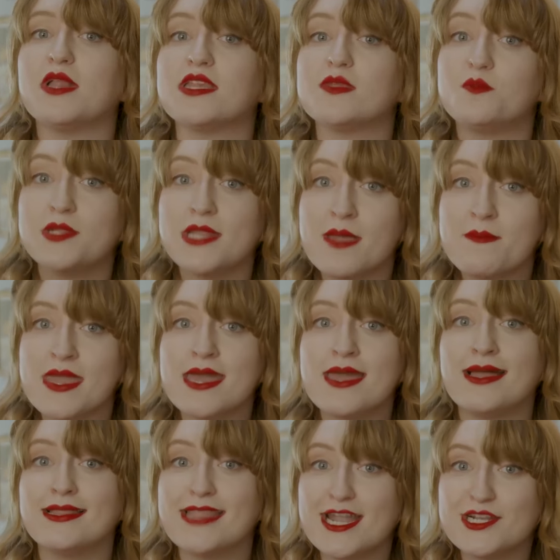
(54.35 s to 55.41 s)
plus
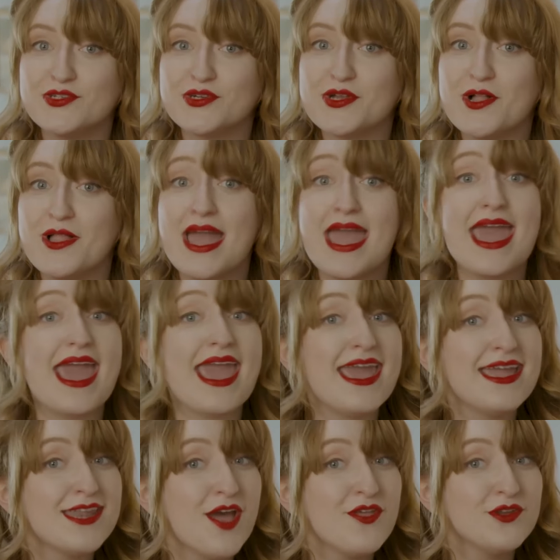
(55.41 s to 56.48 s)
plumbing, electrical,
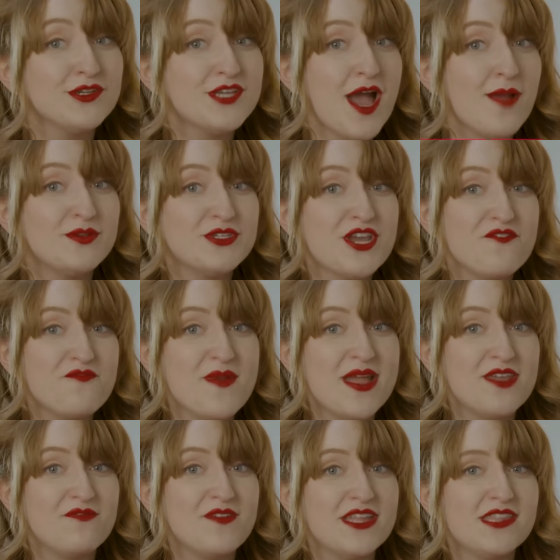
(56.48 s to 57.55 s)
and other top shelf
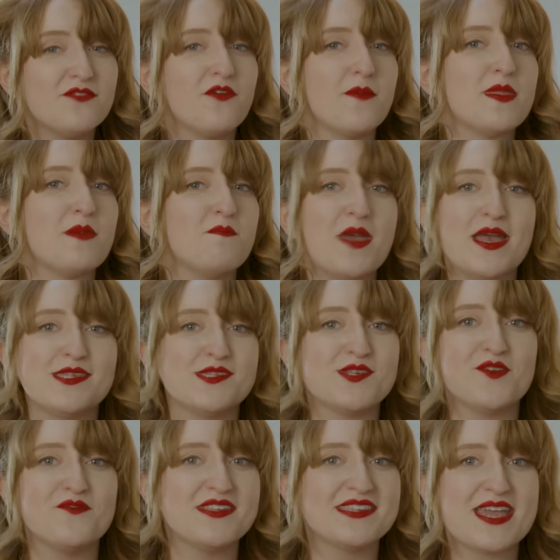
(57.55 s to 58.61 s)
benefits from the
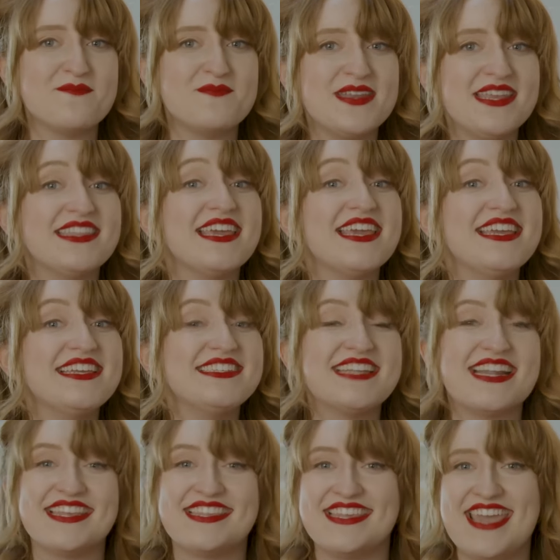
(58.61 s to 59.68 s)
best service company in the East
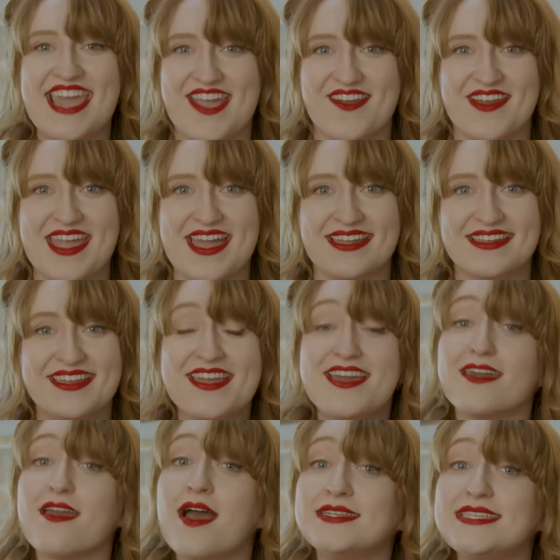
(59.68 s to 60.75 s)
Tennessee area.
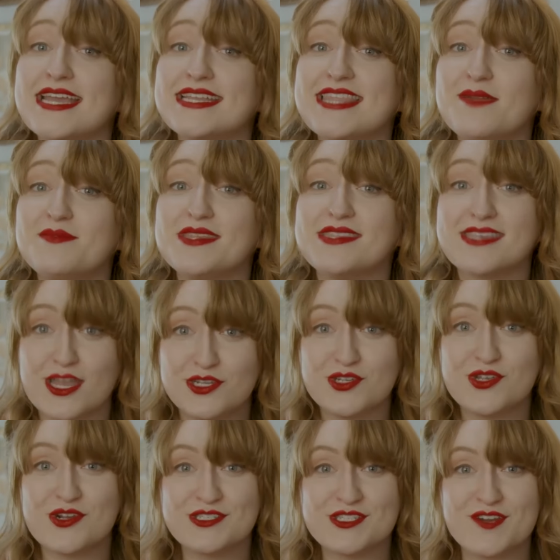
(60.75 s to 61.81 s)
Contact them to
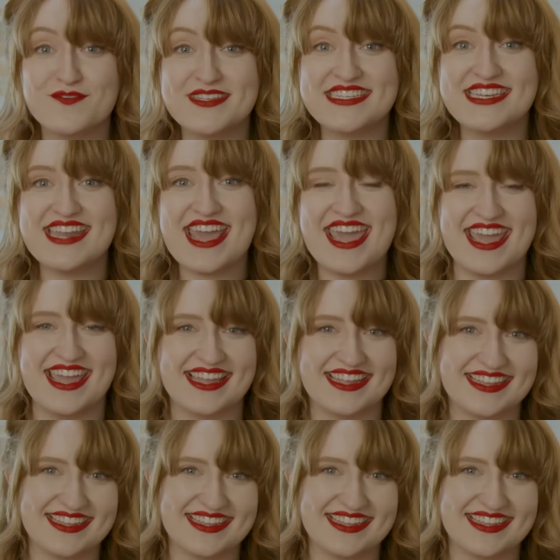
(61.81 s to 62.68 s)
schedule your service today.